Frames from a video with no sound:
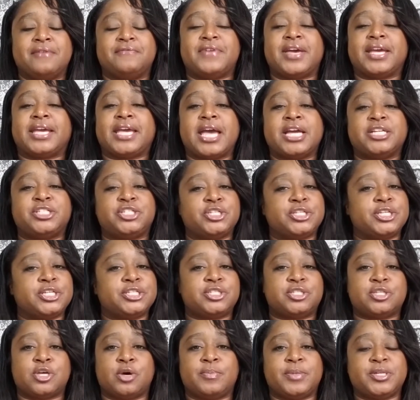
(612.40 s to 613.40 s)
Vacation
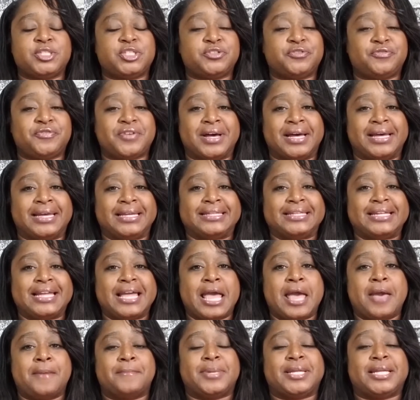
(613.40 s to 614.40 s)
is so much
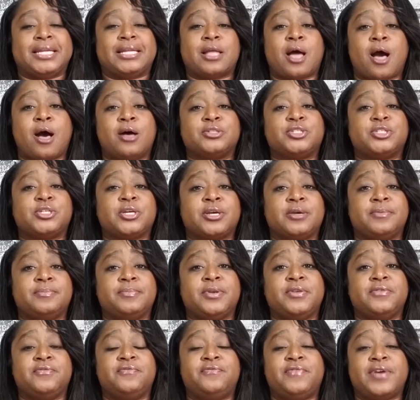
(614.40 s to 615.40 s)
fun, but it also
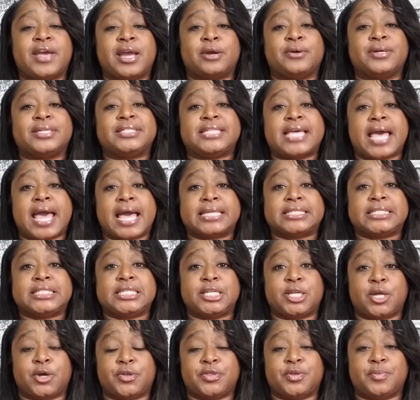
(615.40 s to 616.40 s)
can be very
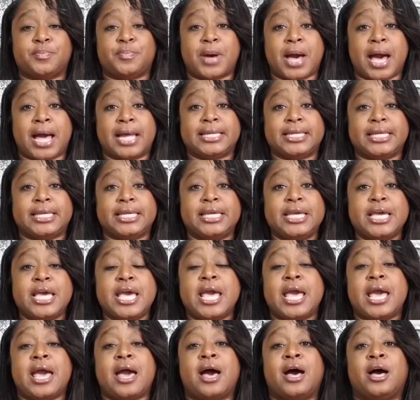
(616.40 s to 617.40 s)
taxing on the body.
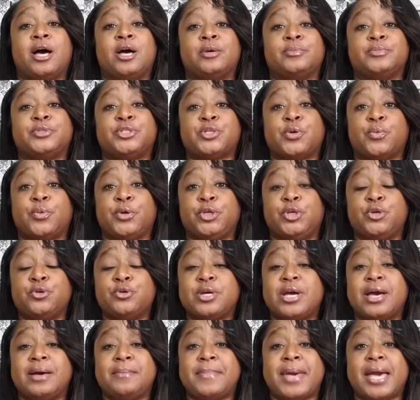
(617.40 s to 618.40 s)
So when
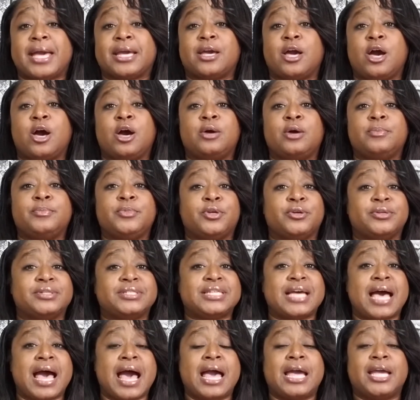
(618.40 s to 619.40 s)
you come back home, you're
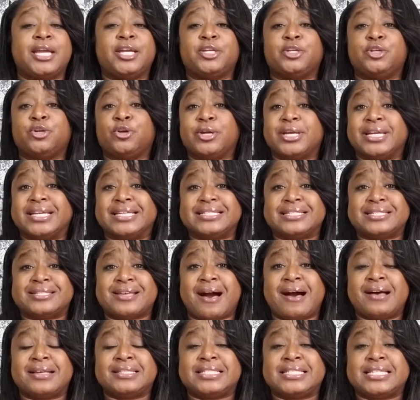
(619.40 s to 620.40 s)
tired, you're
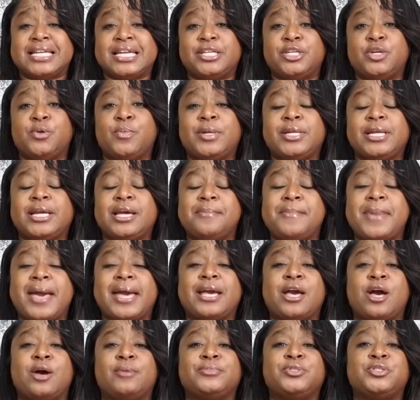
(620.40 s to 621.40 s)
exhausted, you want to come
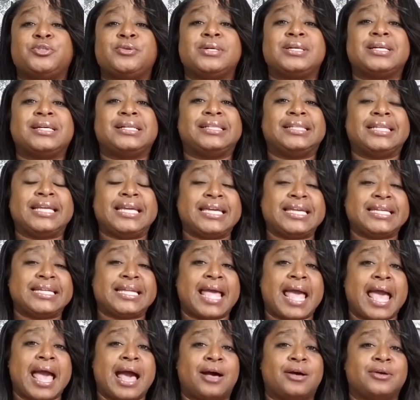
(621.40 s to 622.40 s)
back home to a
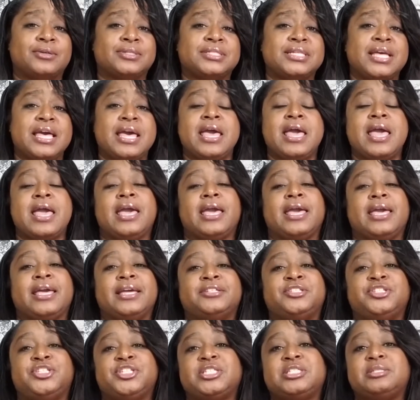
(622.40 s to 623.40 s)
clean house.
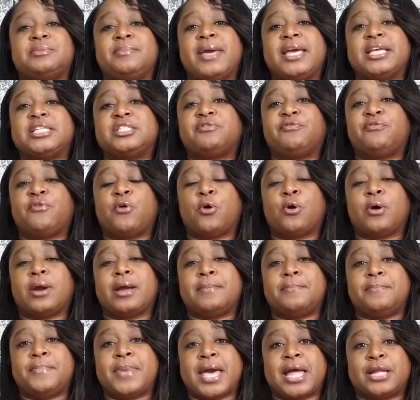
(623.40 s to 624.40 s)
It just makes for
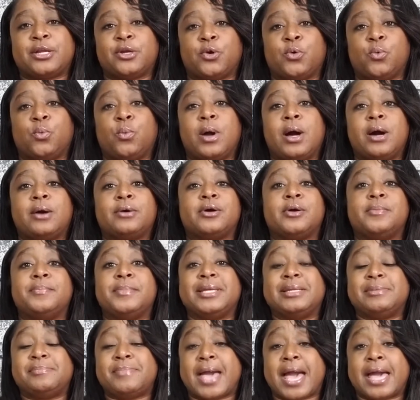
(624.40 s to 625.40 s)
a better
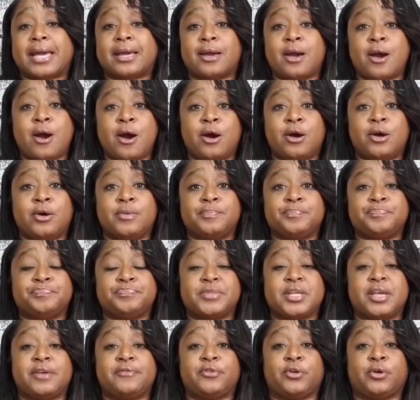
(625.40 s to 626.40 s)
welcoming back
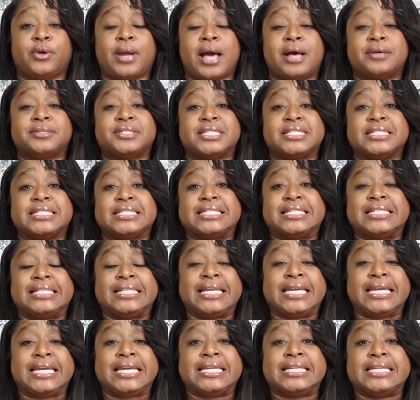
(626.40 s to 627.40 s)
home. If your house is
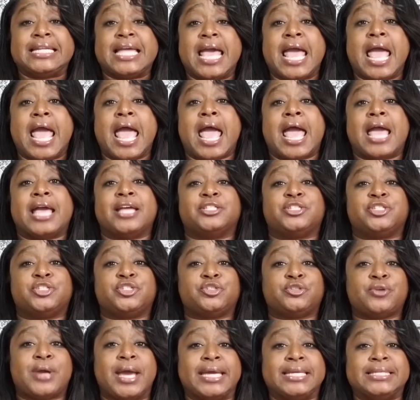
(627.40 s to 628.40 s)
clean and
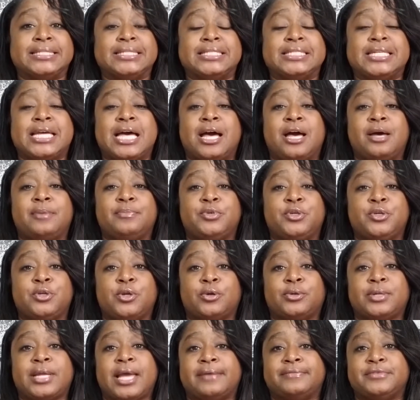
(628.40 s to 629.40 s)
straightened up, you
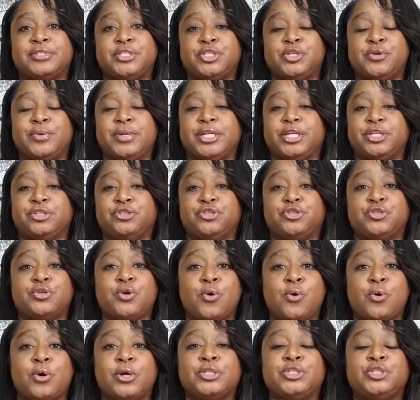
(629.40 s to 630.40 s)
don't have to do any
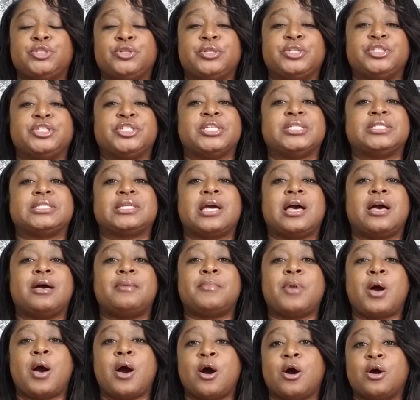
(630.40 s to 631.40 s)
chores. You can just
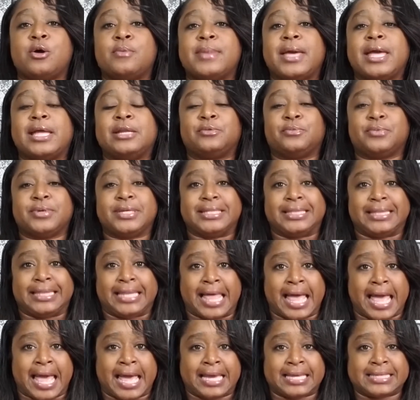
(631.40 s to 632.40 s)
come home and
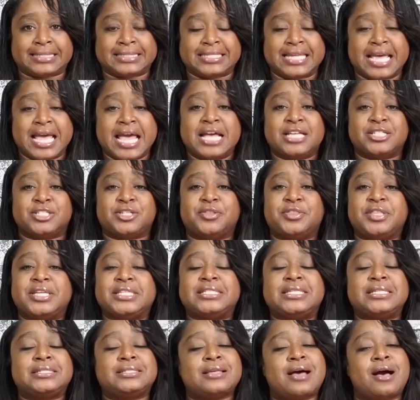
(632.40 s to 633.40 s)
relax. So
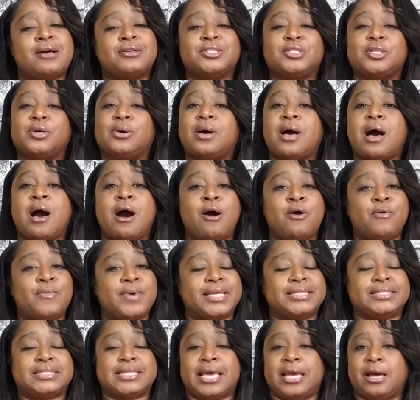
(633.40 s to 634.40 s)
this is also
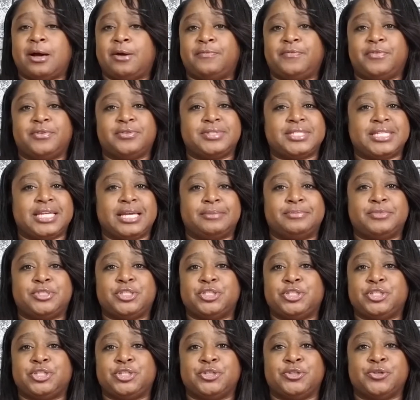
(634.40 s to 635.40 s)
always a helpful tip
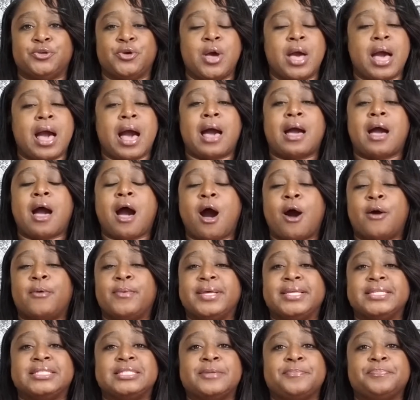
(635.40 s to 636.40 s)
to do. I
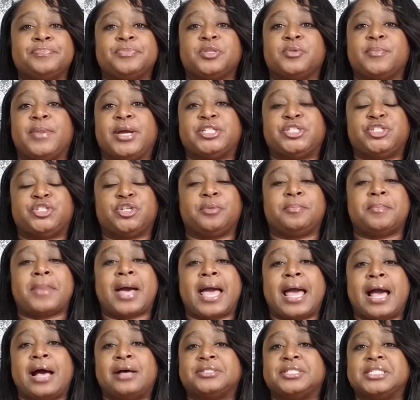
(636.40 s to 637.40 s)
always make sure
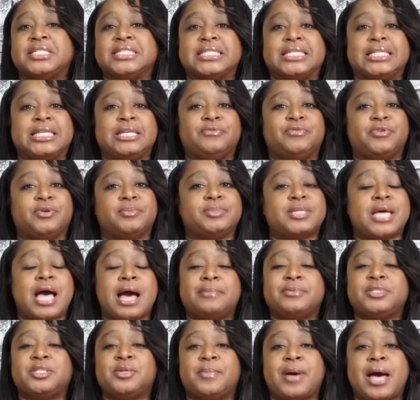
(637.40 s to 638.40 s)
my house is clean from
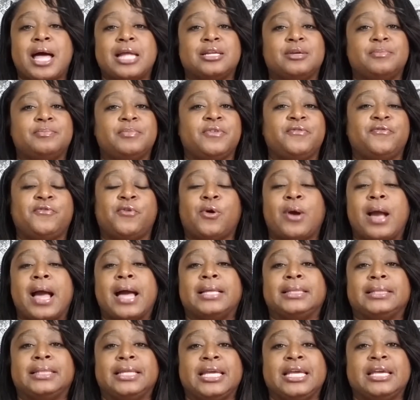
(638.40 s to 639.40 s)
top to bottom before
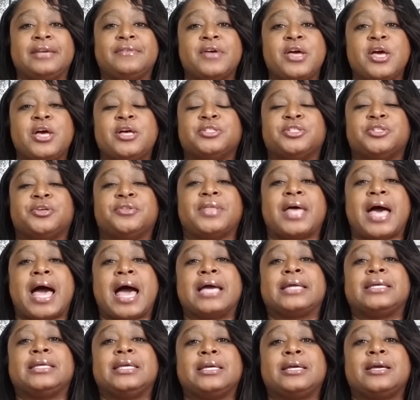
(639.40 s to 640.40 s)
I leave so that
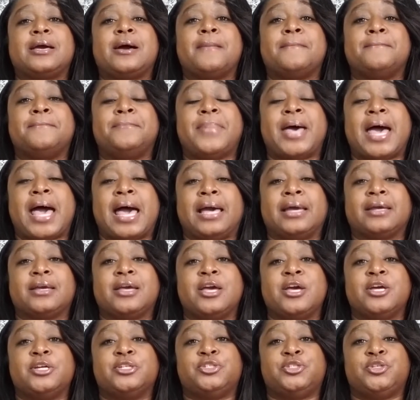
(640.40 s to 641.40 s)
I can come
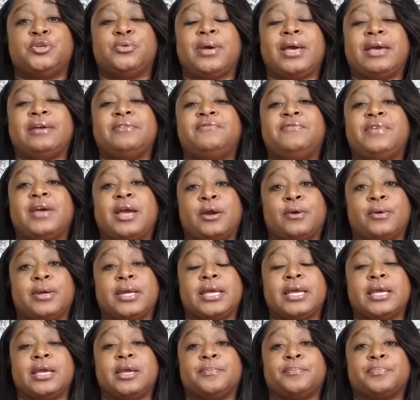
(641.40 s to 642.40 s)
back to a
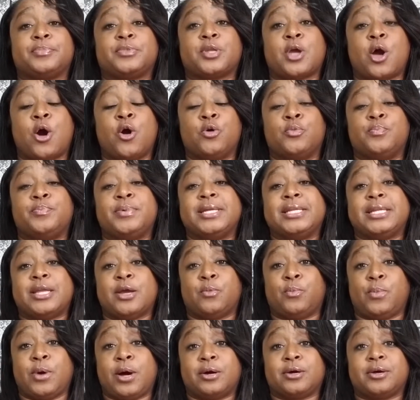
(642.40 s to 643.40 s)
very open
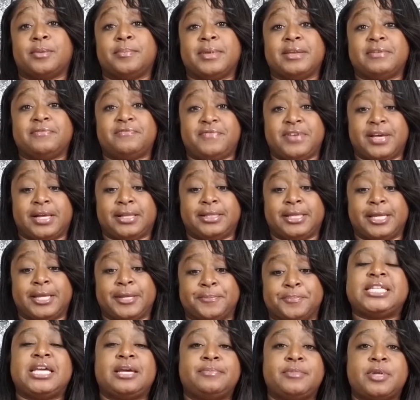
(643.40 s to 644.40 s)
and welcoming
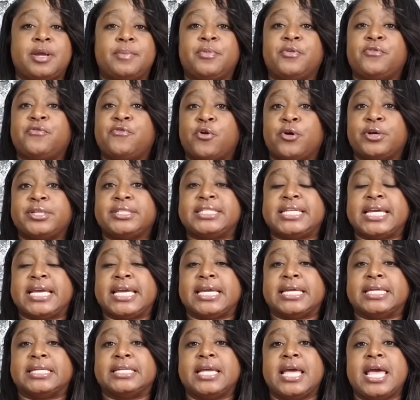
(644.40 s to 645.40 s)
feeling. Tip number
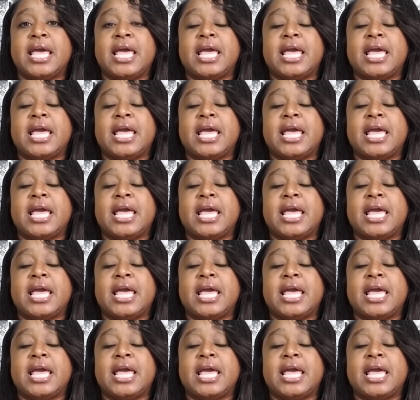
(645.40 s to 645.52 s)
14,